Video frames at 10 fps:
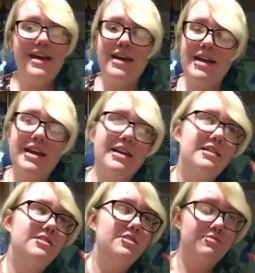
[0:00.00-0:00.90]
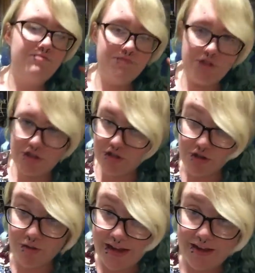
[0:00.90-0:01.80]
and
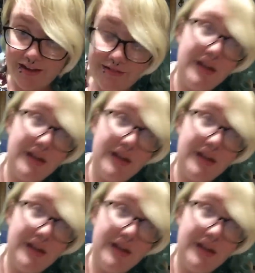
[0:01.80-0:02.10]
you'll hit